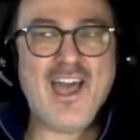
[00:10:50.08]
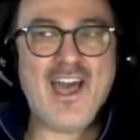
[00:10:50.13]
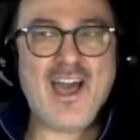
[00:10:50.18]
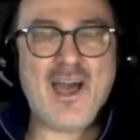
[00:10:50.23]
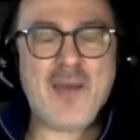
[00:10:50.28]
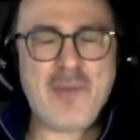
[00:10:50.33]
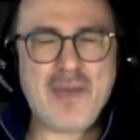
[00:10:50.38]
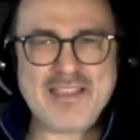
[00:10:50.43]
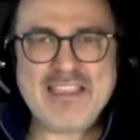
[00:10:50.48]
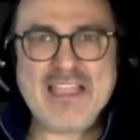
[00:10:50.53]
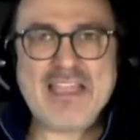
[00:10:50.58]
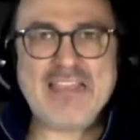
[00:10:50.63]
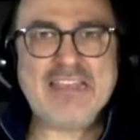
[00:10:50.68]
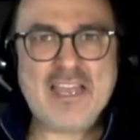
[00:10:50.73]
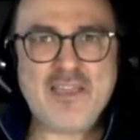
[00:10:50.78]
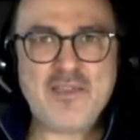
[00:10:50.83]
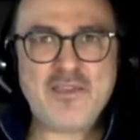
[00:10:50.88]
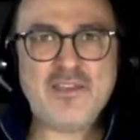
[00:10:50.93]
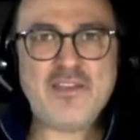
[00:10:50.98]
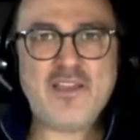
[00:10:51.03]
about
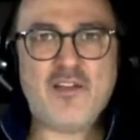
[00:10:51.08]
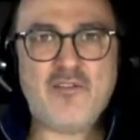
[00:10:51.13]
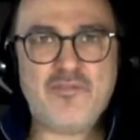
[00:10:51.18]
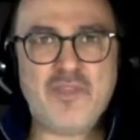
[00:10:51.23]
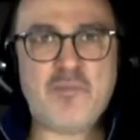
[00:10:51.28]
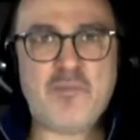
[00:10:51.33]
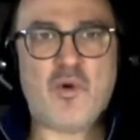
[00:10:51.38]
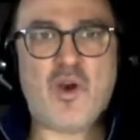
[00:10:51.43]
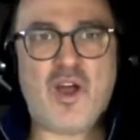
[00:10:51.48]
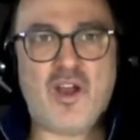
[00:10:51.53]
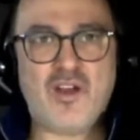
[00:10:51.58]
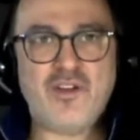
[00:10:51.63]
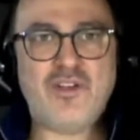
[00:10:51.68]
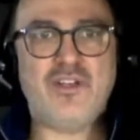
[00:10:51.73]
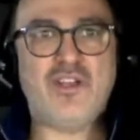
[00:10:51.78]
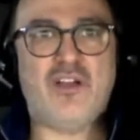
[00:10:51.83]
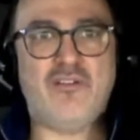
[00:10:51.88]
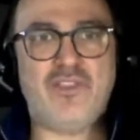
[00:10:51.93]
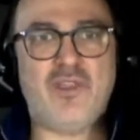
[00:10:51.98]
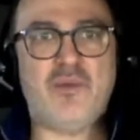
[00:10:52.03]
99 of them or
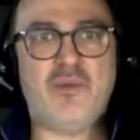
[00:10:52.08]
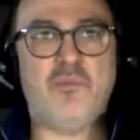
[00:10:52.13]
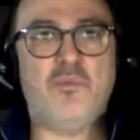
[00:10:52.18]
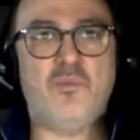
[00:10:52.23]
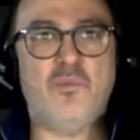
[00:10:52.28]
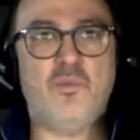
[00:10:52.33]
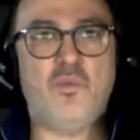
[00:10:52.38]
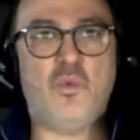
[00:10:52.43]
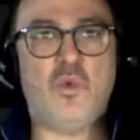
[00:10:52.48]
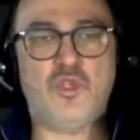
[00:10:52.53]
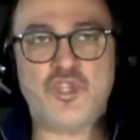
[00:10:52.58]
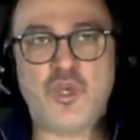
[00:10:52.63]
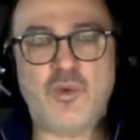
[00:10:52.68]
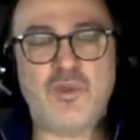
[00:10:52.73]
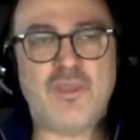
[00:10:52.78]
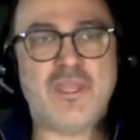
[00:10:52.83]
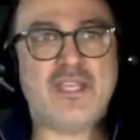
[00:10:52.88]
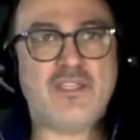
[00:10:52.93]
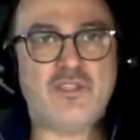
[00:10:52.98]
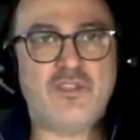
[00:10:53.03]
100 of them will show
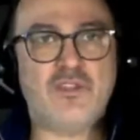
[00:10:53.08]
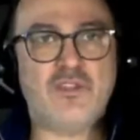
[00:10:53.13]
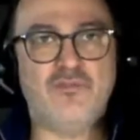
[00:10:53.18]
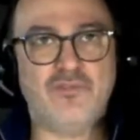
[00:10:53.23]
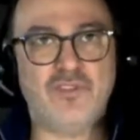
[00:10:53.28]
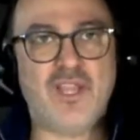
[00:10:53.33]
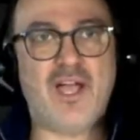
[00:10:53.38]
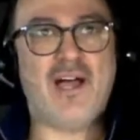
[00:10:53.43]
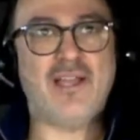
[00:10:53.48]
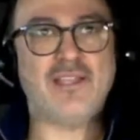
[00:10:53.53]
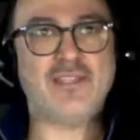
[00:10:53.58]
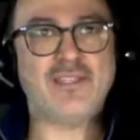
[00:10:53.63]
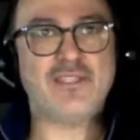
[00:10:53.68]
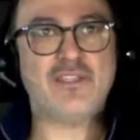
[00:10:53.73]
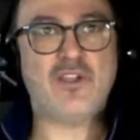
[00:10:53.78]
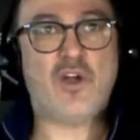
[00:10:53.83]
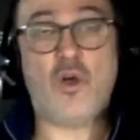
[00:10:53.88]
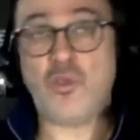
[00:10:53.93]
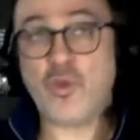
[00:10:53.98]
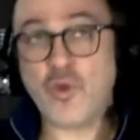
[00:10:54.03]
you that you've
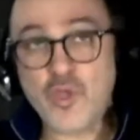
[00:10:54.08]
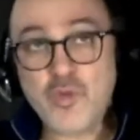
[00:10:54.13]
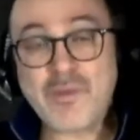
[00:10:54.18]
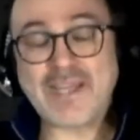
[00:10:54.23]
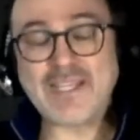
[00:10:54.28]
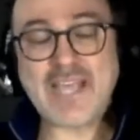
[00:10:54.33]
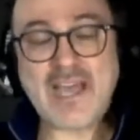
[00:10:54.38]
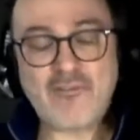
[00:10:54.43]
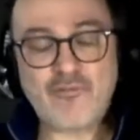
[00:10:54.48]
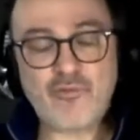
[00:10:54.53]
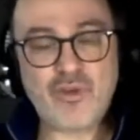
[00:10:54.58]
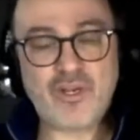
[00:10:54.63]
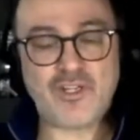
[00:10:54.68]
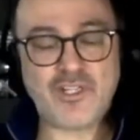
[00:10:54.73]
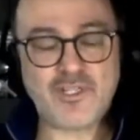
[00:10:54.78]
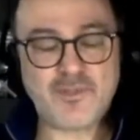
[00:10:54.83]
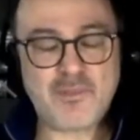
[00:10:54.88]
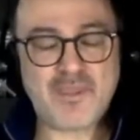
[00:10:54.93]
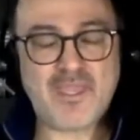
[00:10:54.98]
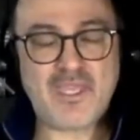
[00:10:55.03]
lost. Although you might have
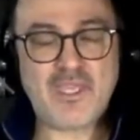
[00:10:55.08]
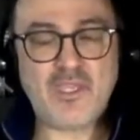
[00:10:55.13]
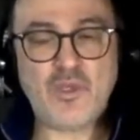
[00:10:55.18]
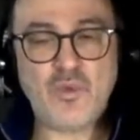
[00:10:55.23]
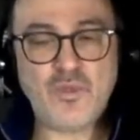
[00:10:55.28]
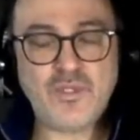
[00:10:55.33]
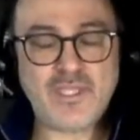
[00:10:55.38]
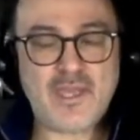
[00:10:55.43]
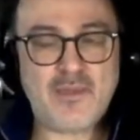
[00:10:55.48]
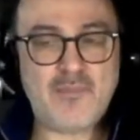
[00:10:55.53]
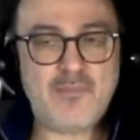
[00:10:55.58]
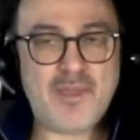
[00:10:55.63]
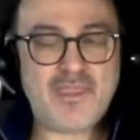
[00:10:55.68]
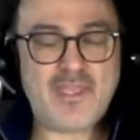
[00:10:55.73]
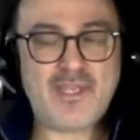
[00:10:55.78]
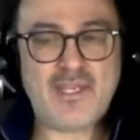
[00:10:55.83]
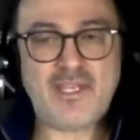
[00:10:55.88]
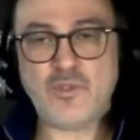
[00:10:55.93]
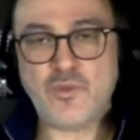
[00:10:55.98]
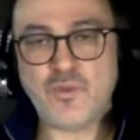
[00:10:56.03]
winners, but they use a
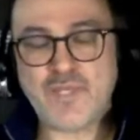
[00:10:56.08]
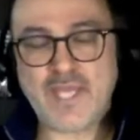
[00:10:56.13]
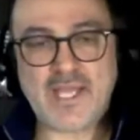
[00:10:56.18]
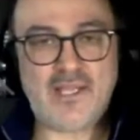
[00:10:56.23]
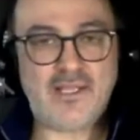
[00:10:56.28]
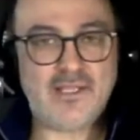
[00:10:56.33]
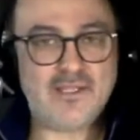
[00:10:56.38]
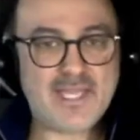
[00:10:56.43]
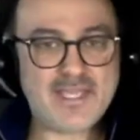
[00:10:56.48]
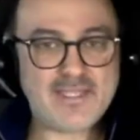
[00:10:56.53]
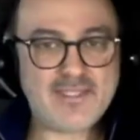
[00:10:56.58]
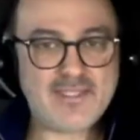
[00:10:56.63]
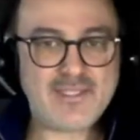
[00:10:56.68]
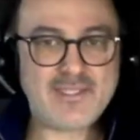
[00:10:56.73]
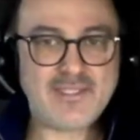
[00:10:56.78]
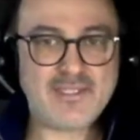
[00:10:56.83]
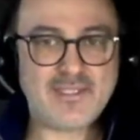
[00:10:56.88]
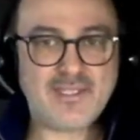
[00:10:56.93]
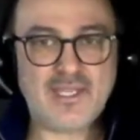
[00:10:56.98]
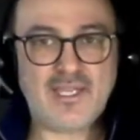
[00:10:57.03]
method, a two-tail
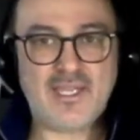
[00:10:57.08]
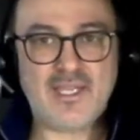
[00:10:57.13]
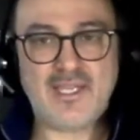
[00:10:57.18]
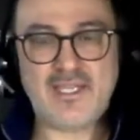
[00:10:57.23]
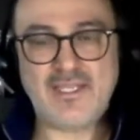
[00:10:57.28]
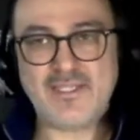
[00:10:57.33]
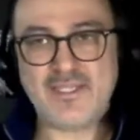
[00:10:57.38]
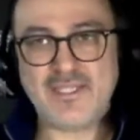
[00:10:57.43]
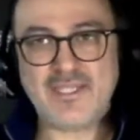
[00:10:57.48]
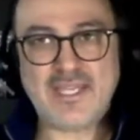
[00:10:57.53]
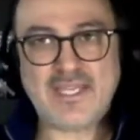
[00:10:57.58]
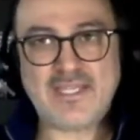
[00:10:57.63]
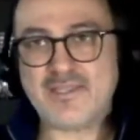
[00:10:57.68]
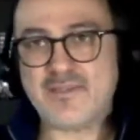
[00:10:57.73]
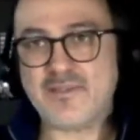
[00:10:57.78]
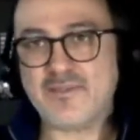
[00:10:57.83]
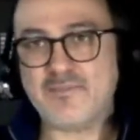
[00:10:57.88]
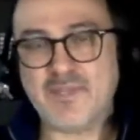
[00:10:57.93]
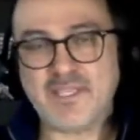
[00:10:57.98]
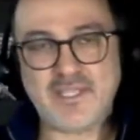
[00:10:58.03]
test,
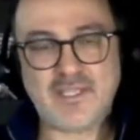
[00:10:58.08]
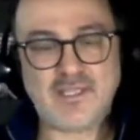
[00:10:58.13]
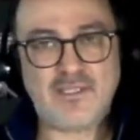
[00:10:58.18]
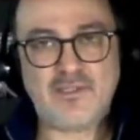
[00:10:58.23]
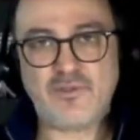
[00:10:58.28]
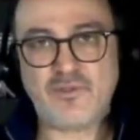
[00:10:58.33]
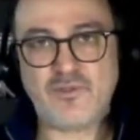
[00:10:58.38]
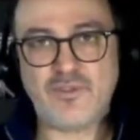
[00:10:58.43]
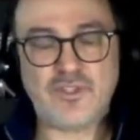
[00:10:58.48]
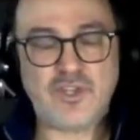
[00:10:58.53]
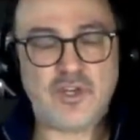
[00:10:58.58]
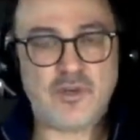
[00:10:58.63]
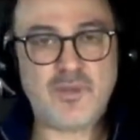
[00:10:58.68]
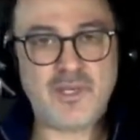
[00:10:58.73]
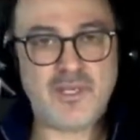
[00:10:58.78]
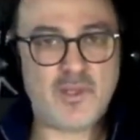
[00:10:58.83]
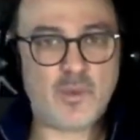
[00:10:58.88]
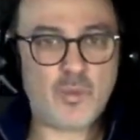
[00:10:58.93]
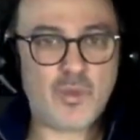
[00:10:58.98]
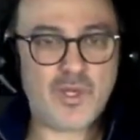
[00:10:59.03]
z-test, basically to
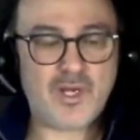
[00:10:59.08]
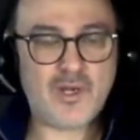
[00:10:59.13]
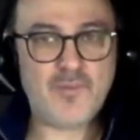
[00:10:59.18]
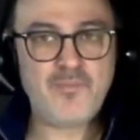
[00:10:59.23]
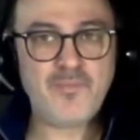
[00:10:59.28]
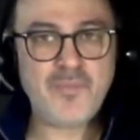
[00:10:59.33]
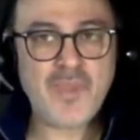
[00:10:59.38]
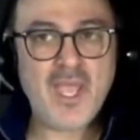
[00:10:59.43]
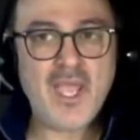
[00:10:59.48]
determine the winner.